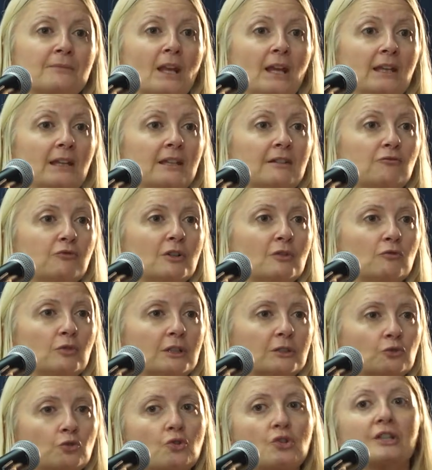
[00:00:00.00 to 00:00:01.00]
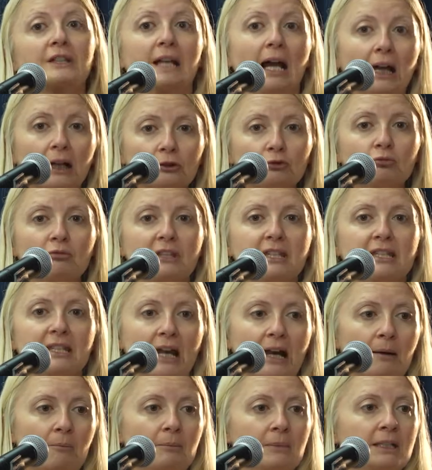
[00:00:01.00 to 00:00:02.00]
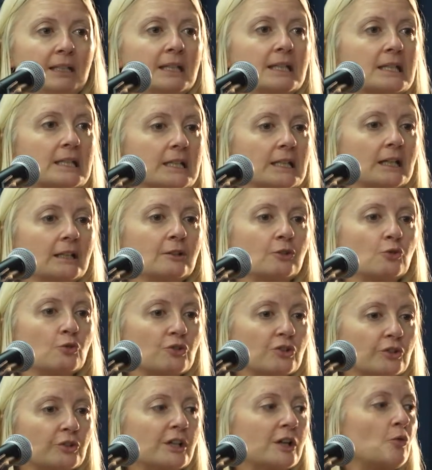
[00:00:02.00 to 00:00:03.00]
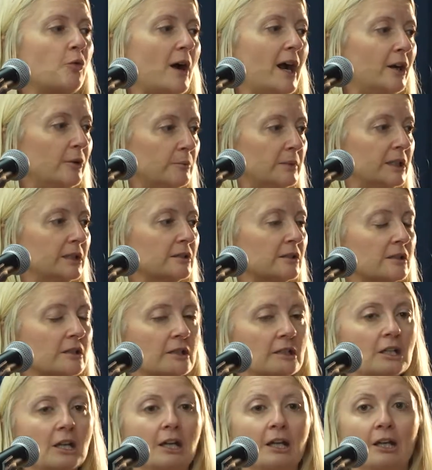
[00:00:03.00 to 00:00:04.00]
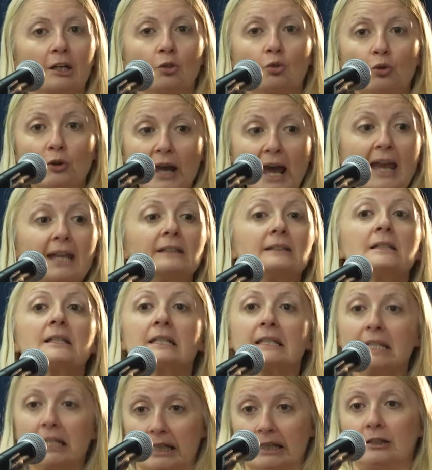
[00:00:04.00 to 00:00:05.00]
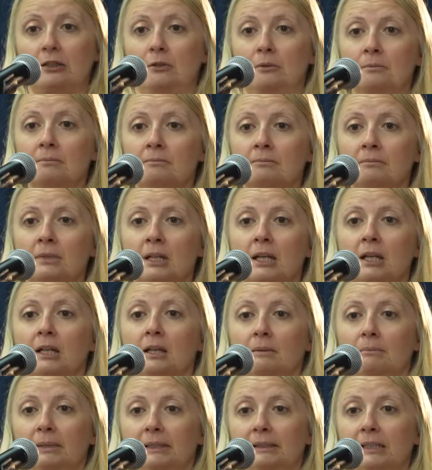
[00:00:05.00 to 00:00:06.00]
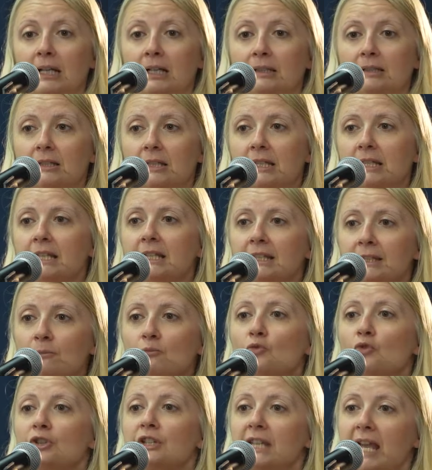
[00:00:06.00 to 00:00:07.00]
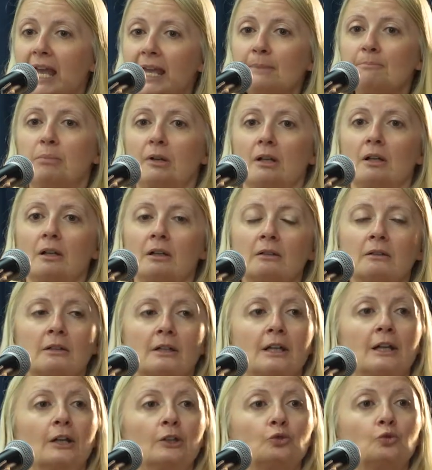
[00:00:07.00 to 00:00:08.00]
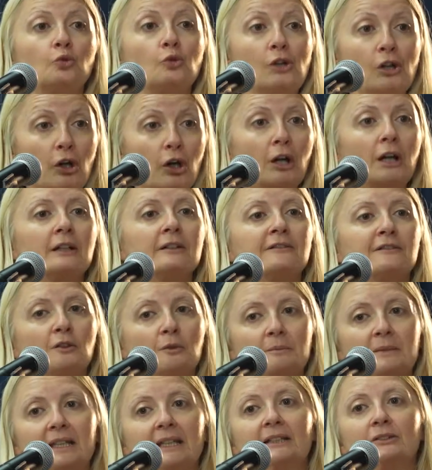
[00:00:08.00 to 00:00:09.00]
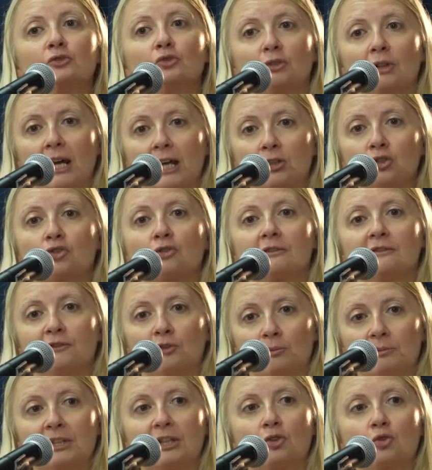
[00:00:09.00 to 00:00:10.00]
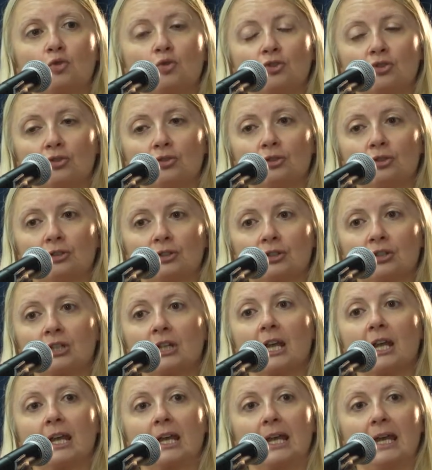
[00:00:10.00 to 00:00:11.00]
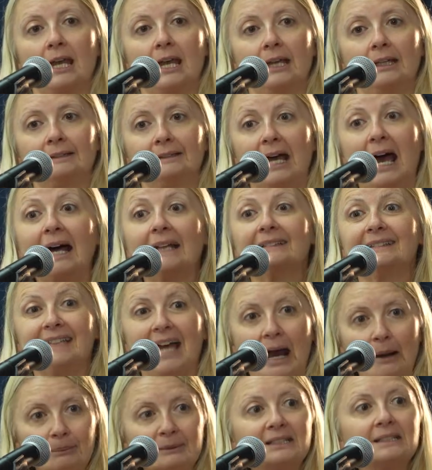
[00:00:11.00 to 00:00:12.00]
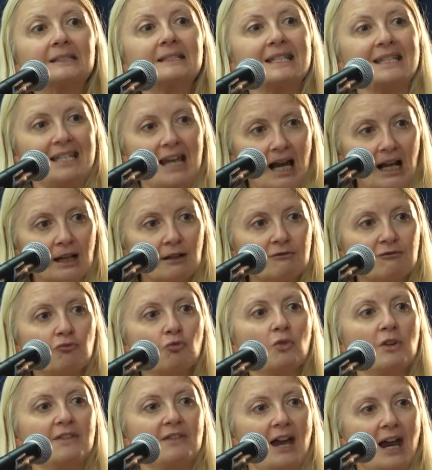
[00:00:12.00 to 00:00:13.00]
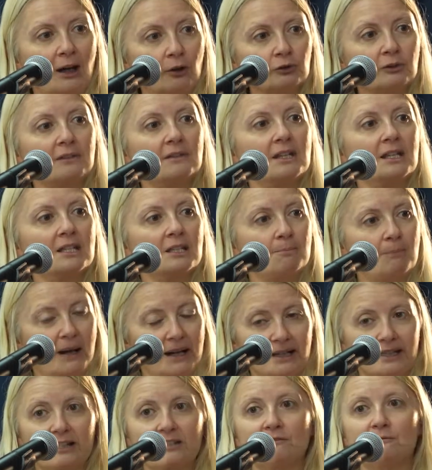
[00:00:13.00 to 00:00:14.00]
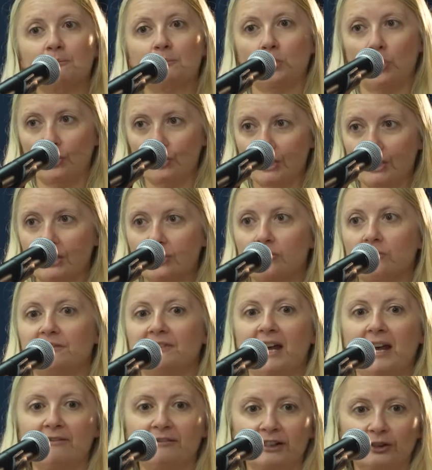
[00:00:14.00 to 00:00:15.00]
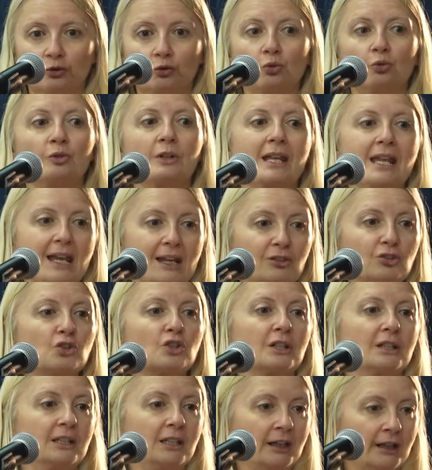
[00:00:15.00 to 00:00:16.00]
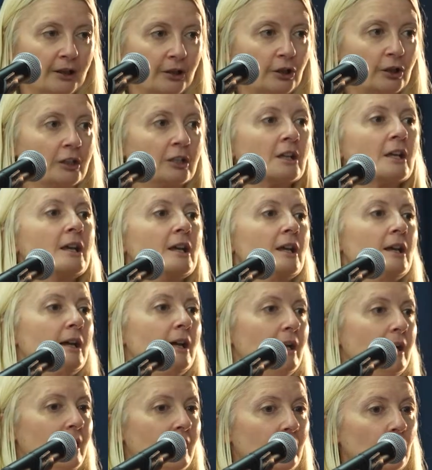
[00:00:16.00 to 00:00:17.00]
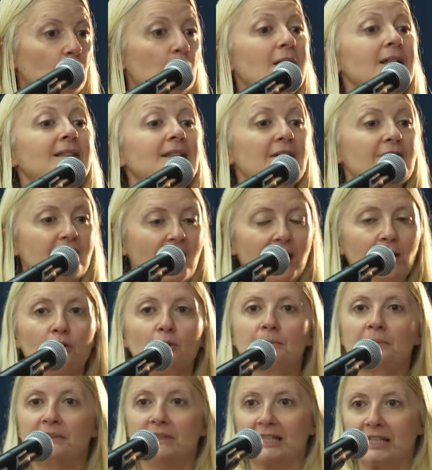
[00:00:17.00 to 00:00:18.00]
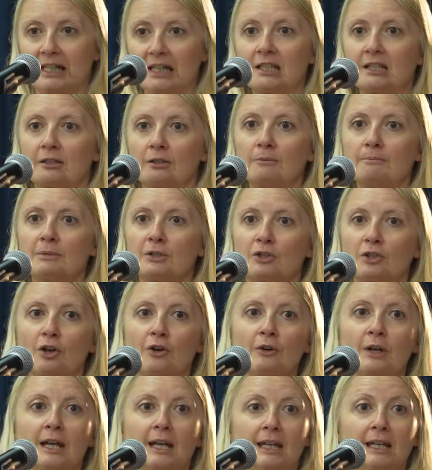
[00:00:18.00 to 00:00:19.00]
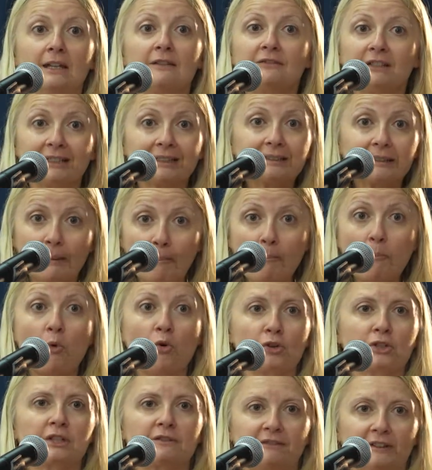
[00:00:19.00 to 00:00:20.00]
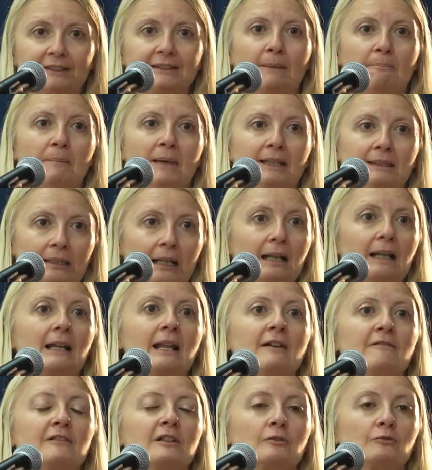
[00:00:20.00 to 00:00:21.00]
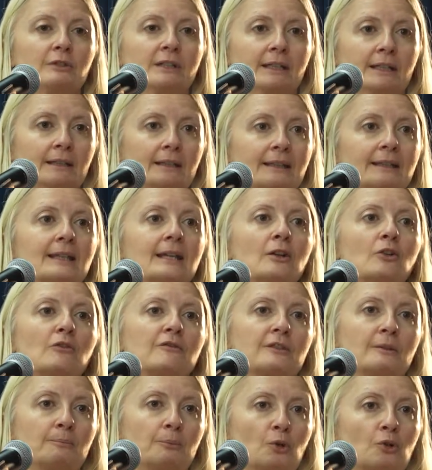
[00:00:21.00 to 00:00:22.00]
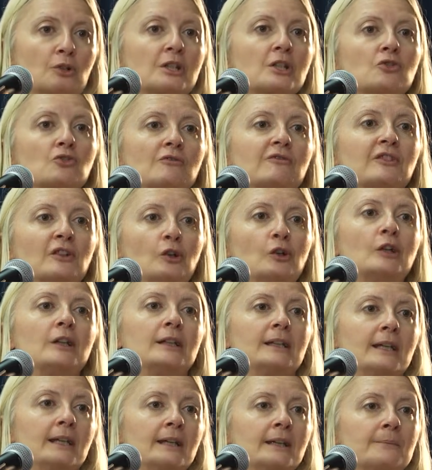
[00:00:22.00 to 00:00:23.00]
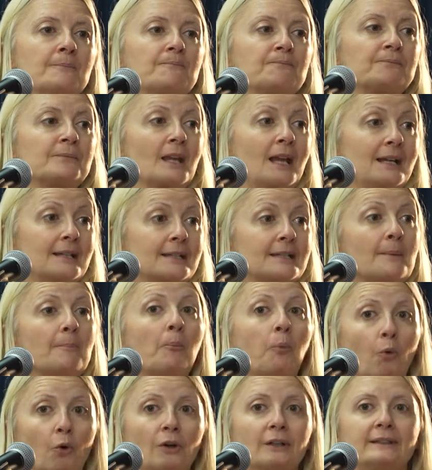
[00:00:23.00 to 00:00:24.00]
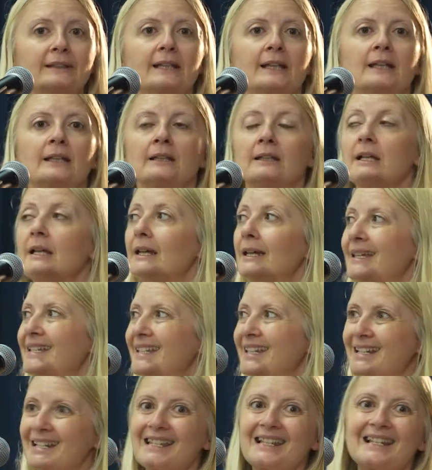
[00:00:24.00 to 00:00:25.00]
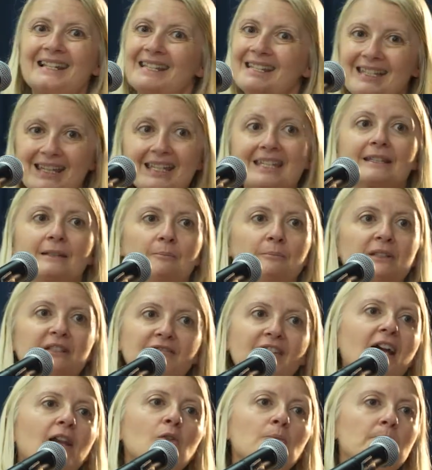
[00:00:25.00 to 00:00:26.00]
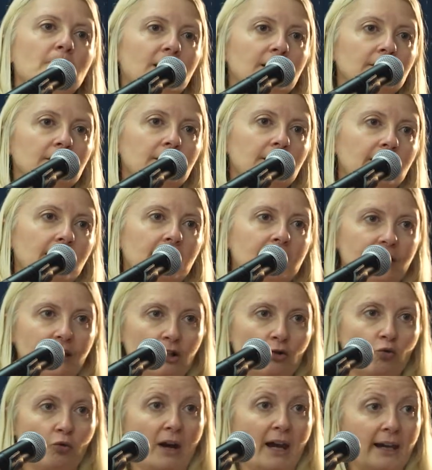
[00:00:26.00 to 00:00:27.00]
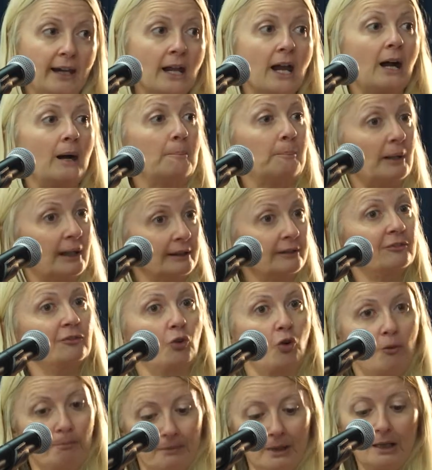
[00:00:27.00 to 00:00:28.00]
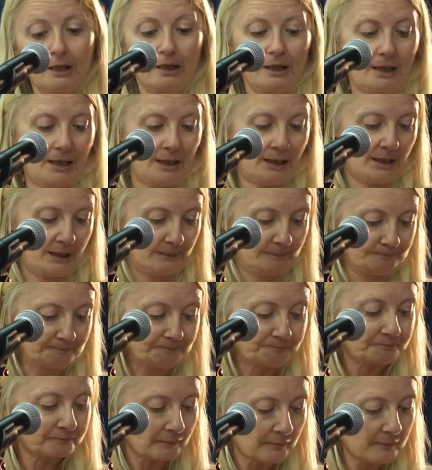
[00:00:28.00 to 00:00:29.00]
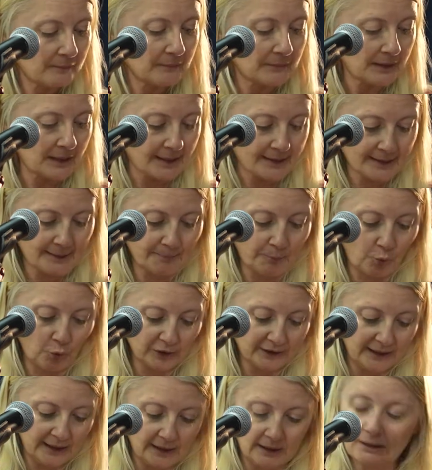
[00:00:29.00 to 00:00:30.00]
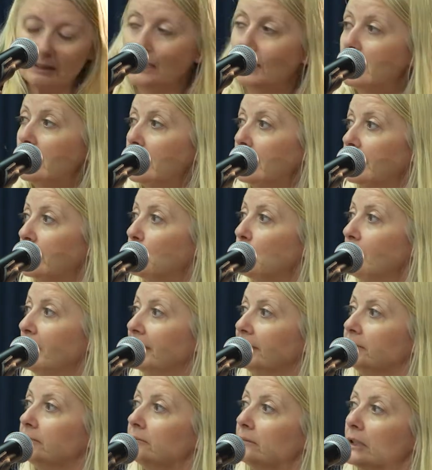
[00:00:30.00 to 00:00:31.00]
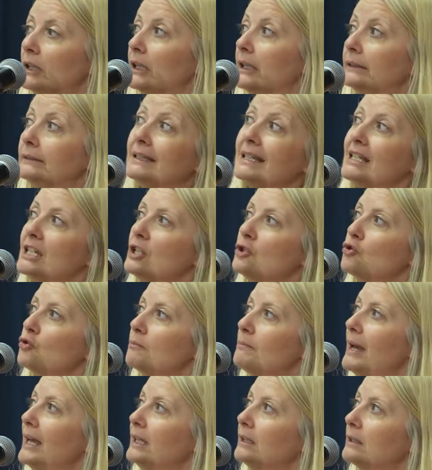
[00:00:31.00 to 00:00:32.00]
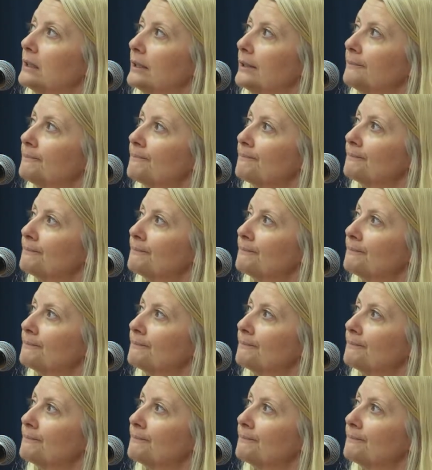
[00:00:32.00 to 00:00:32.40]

if we were to start with some initial user requirements, create a system, but then the system was able to learn from the interaction from the users and adapt itself without the expensive process of having to re-engineer, redevelop the system. So even at the most fundamental level, we can think of the process of learning as supporting essentially system development in this way, apart from supporting human decision-making.